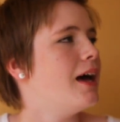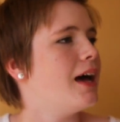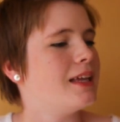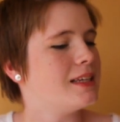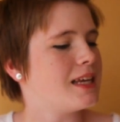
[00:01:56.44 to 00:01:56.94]

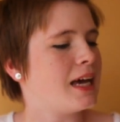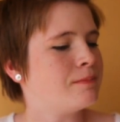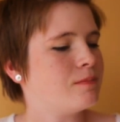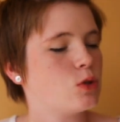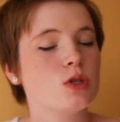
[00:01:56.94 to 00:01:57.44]
And
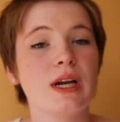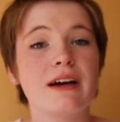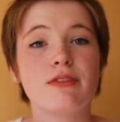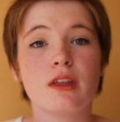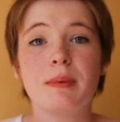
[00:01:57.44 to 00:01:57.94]
so I don't
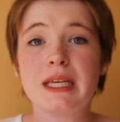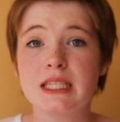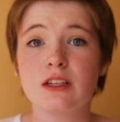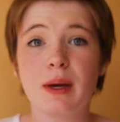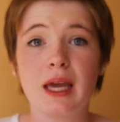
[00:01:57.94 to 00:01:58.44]
have the
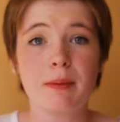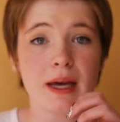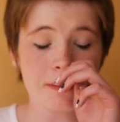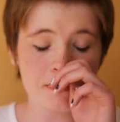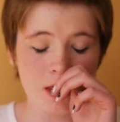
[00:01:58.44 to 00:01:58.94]
pieces of
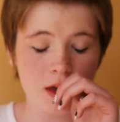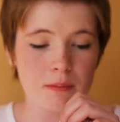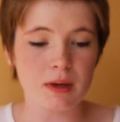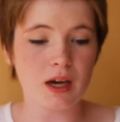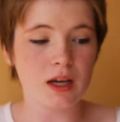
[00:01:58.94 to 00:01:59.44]
paper
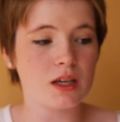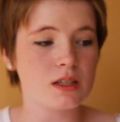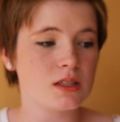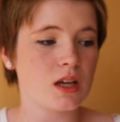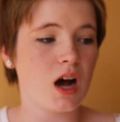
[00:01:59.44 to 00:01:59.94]

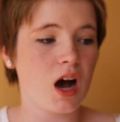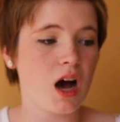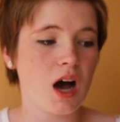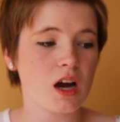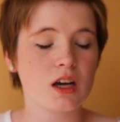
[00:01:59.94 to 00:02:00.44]
because
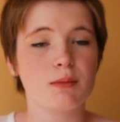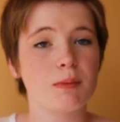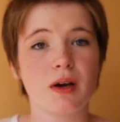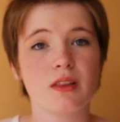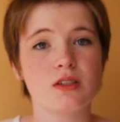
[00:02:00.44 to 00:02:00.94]
I couldn't be
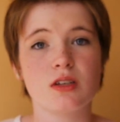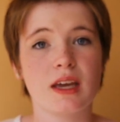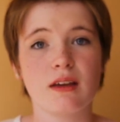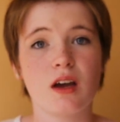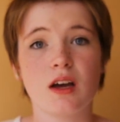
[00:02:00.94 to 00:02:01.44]
bothered to
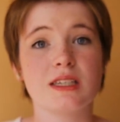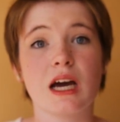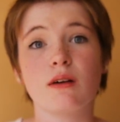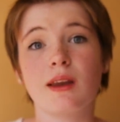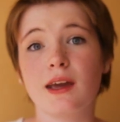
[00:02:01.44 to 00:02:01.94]
cut
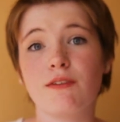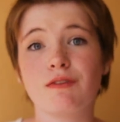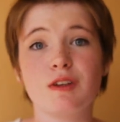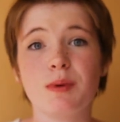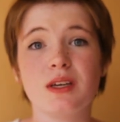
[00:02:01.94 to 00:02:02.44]
out like
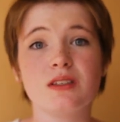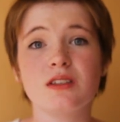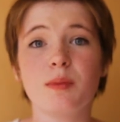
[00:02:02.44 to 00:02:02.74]
50 pieces